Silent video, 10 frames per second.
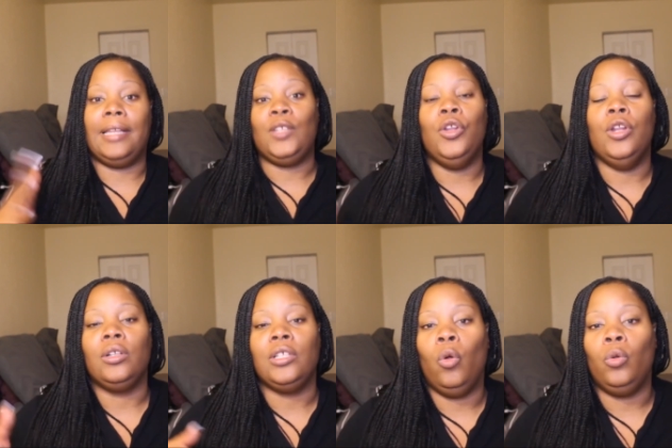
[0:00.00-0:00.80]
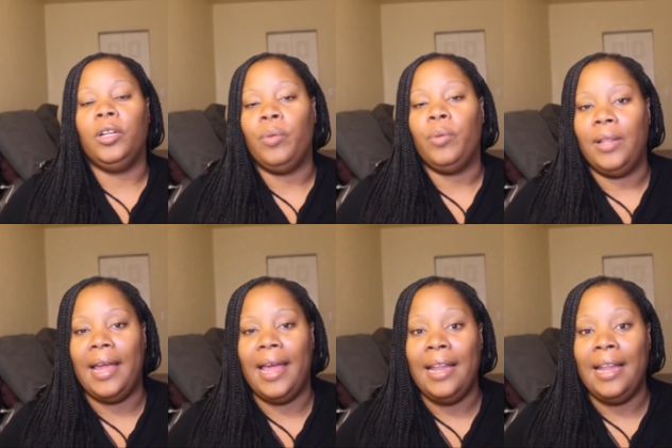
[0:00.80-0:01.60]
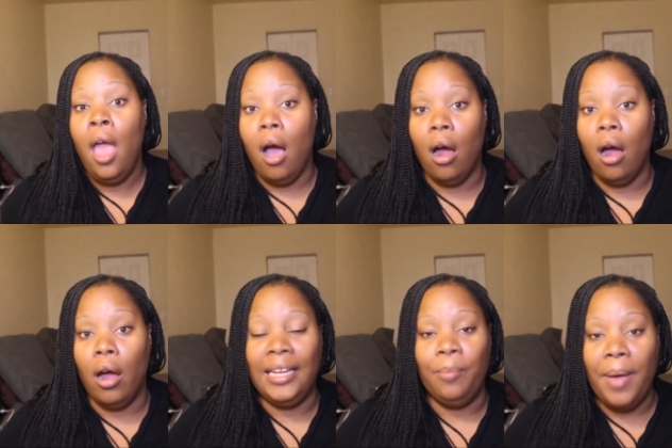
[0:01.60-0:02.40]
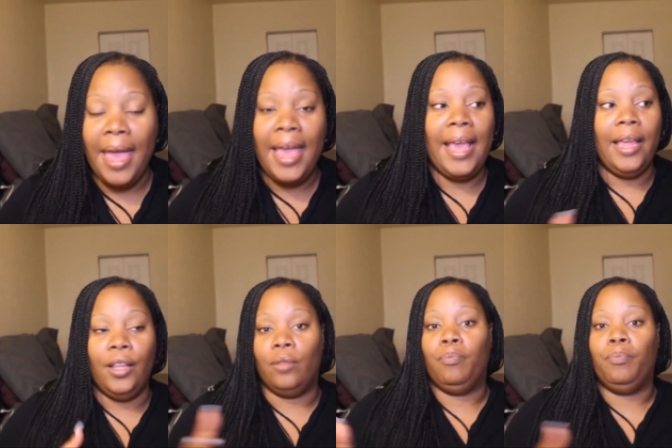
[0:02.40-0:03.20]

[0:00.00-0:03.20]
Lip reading: why it's only the people that are getting paid